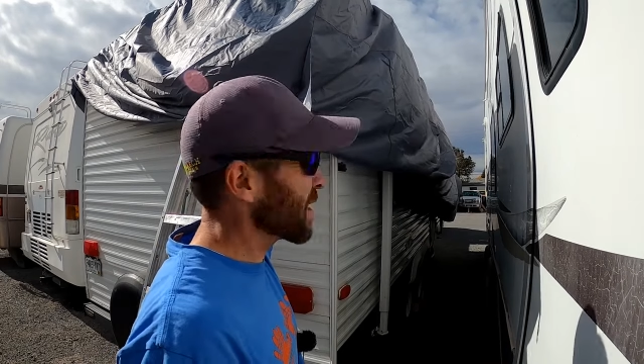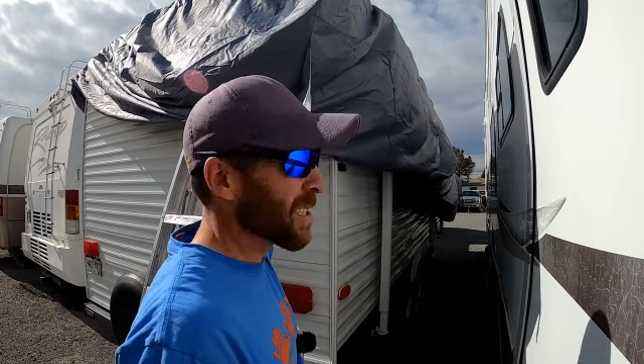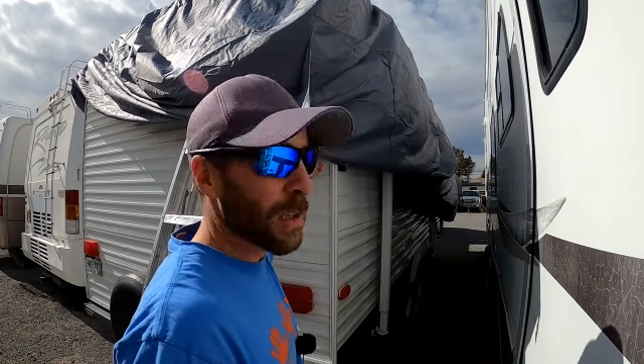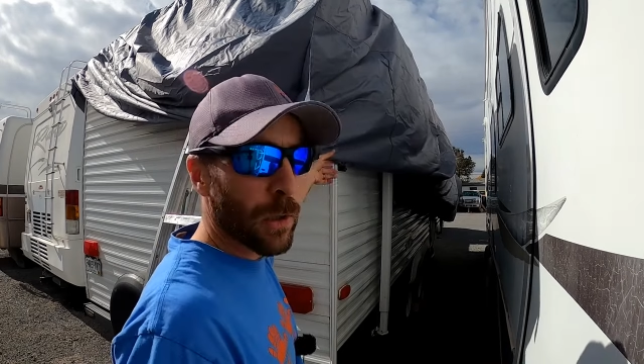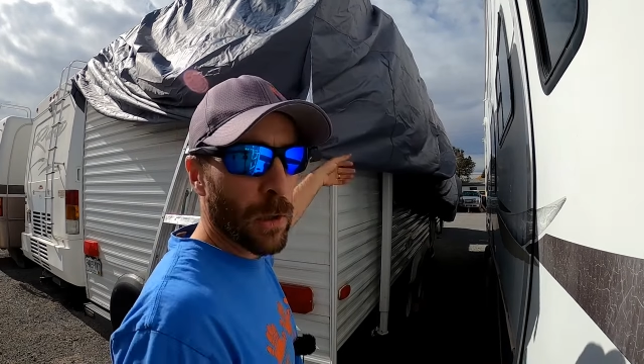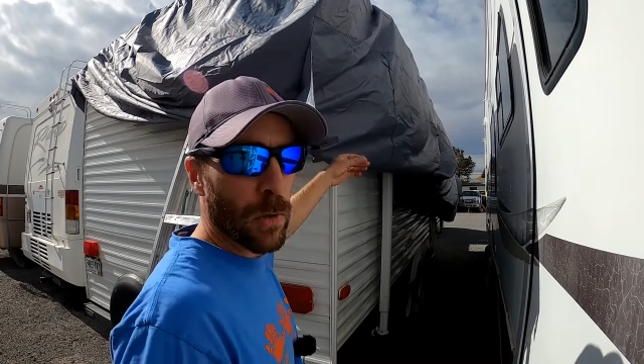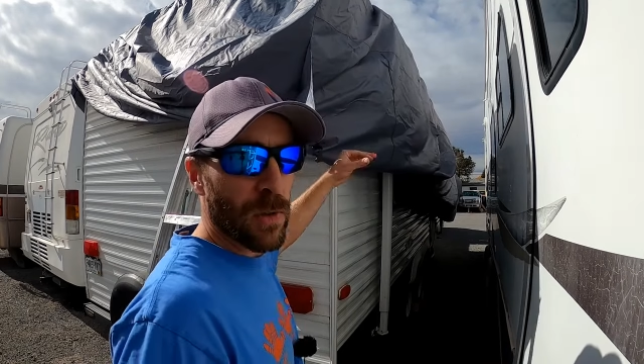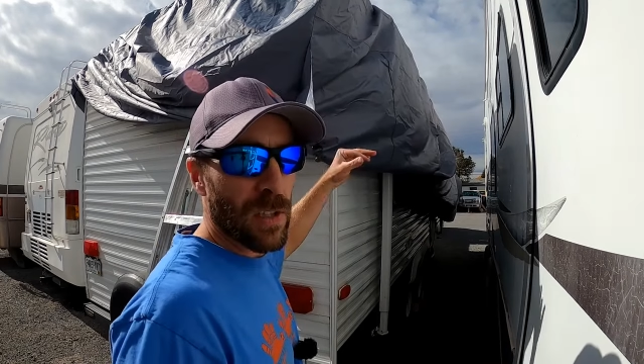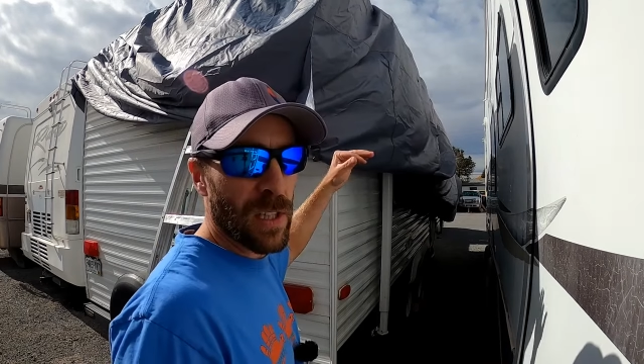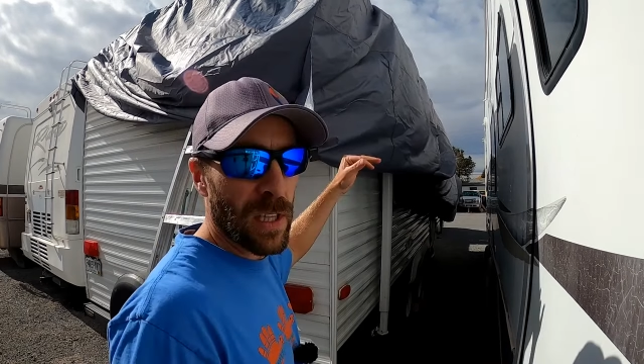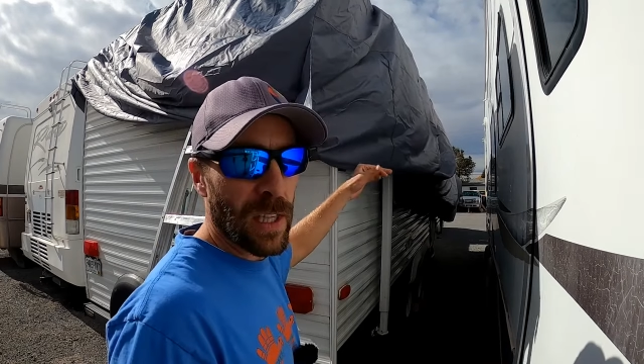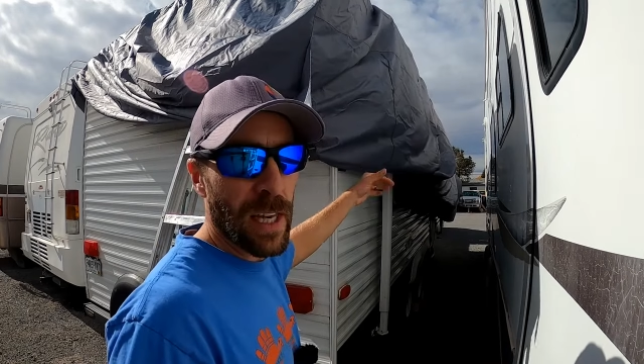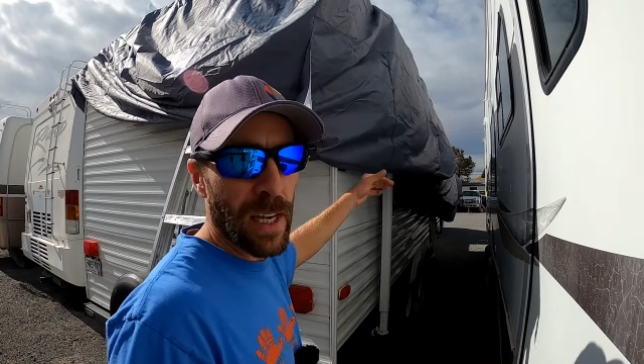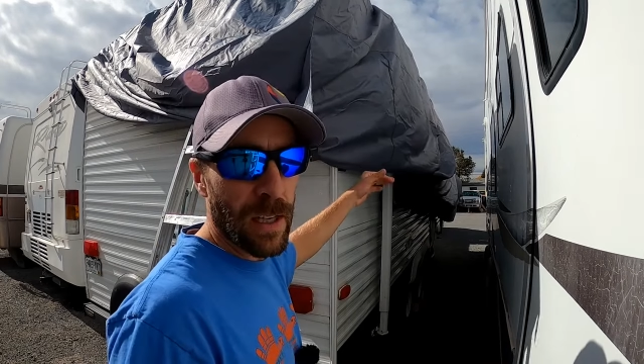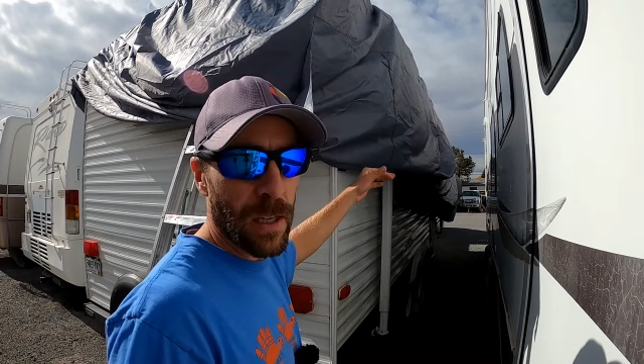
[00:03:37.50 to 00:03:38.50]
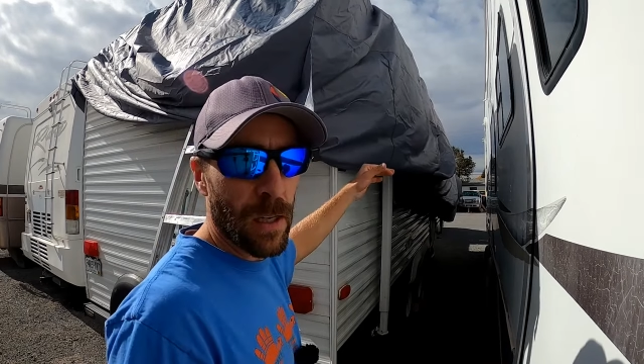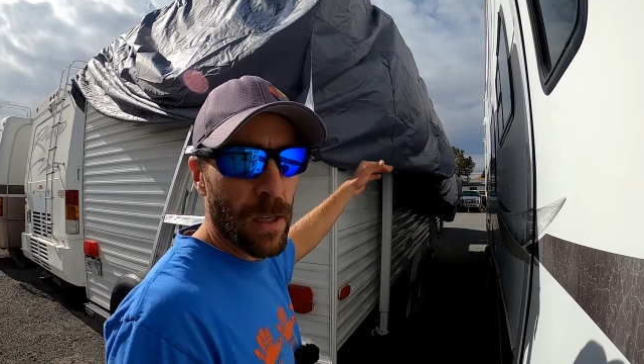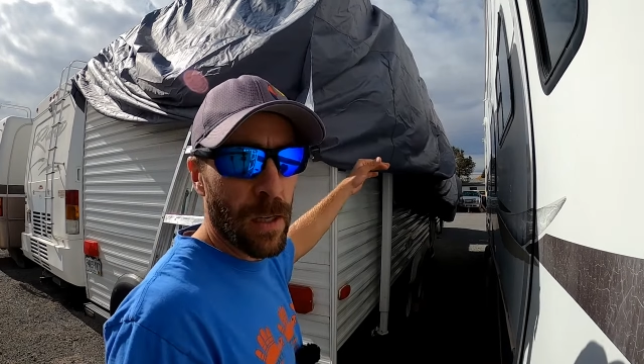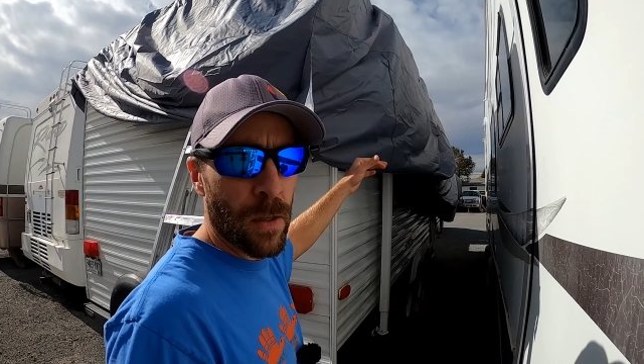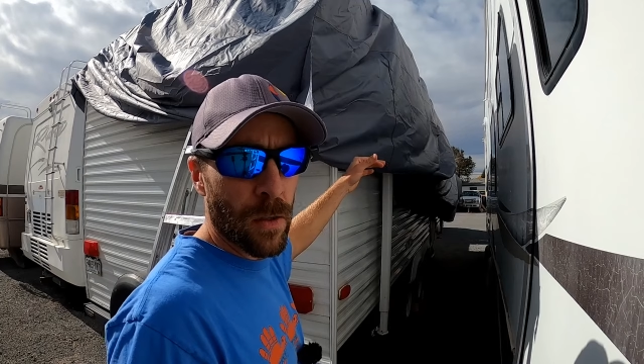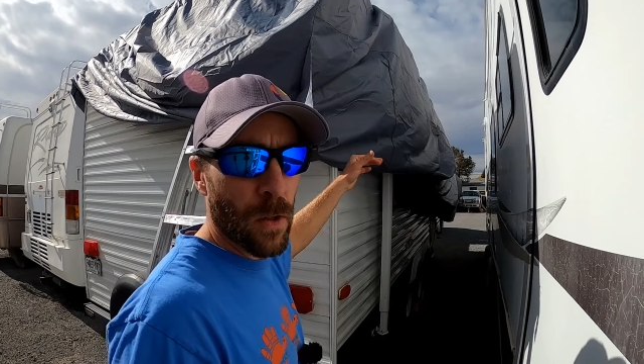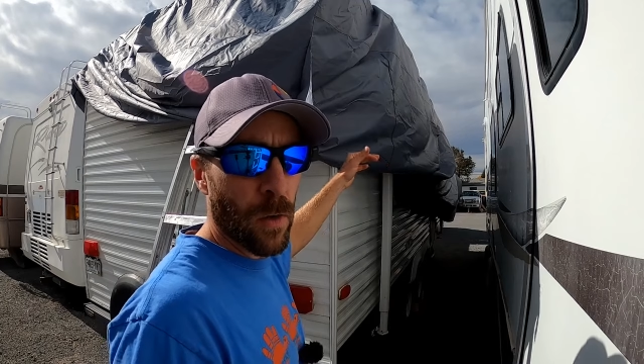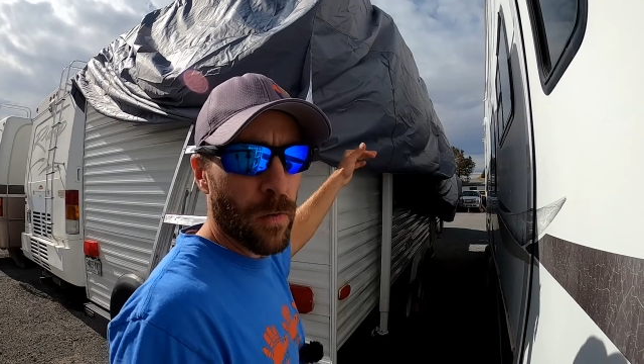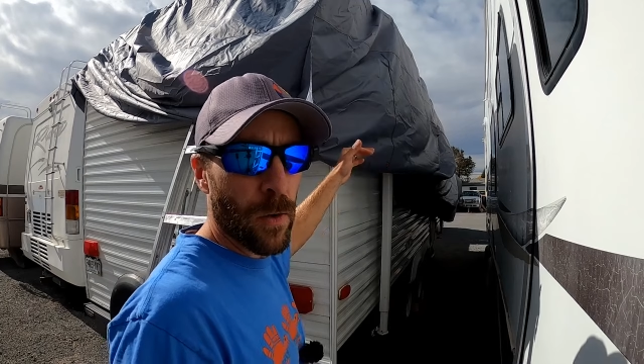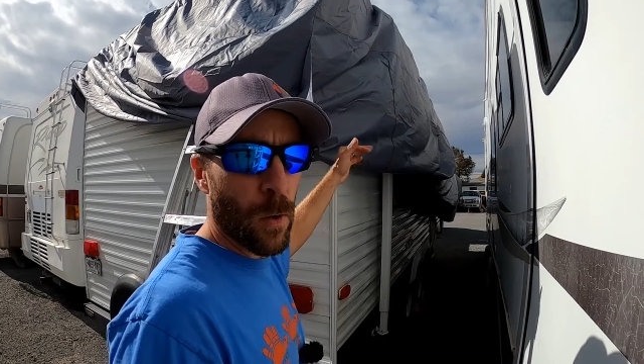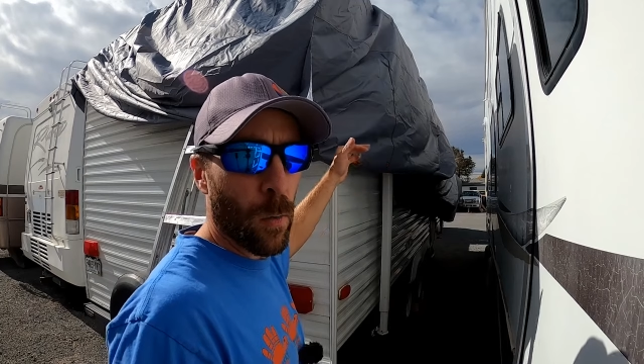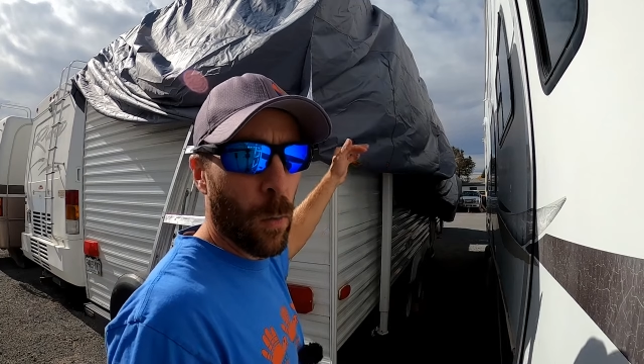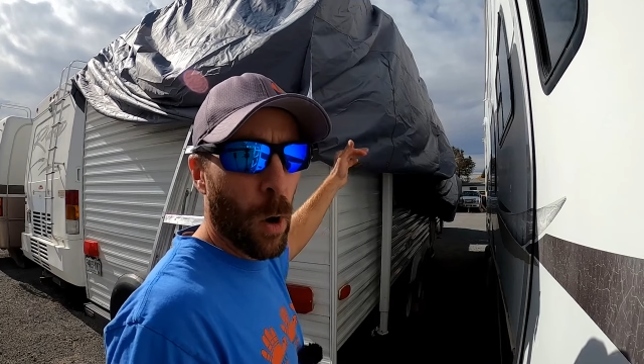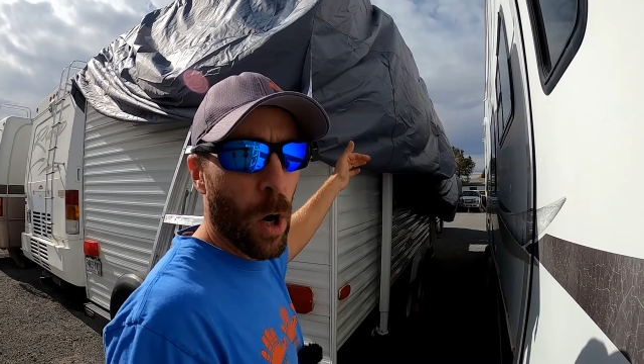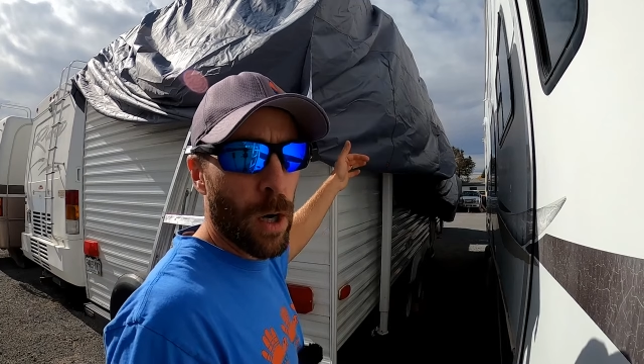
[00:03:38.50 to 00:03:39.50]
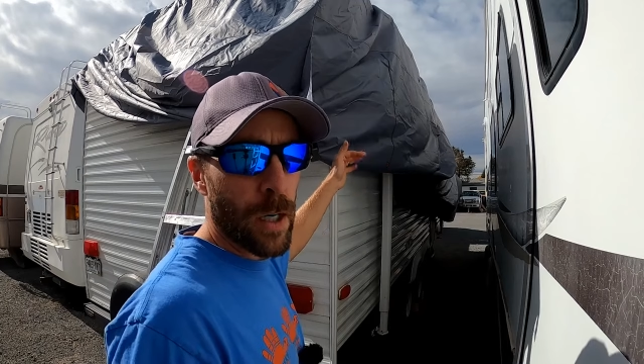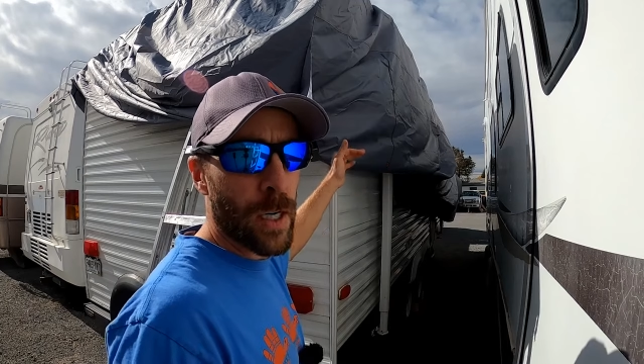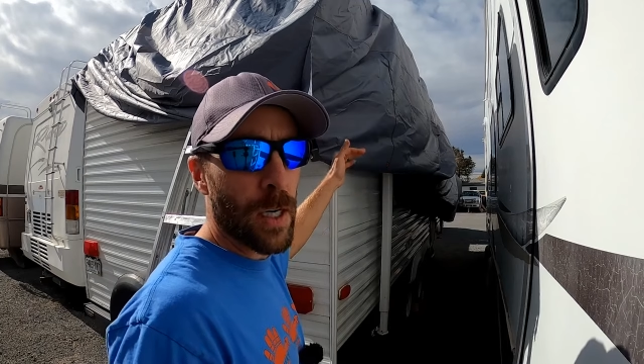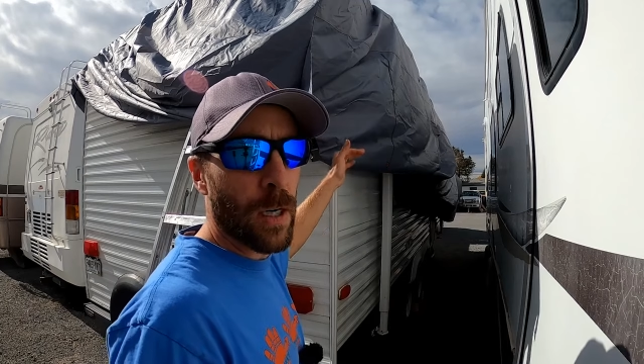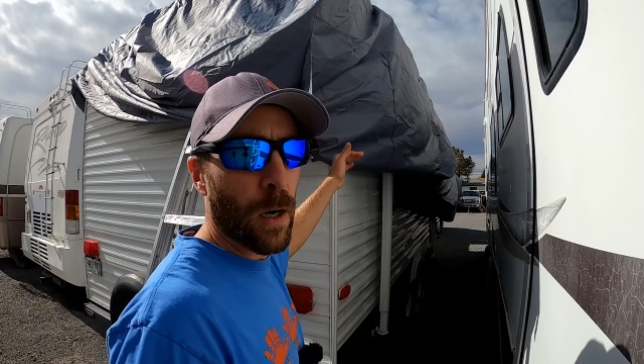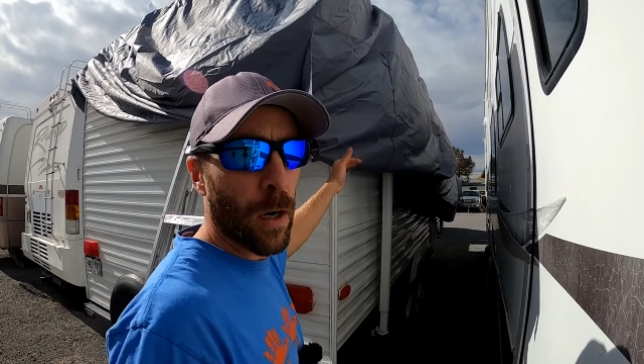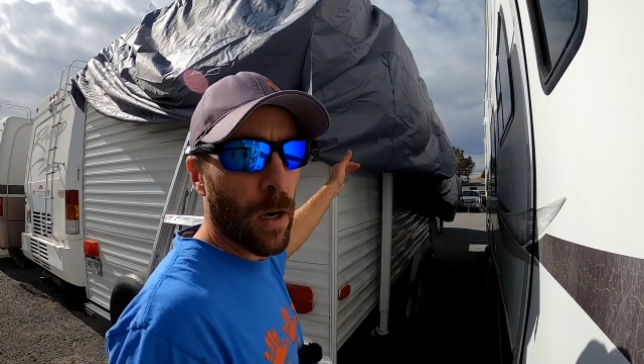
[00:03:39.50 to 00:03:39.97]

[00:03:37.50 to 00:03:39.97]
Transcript: is a little slick. So if you're walking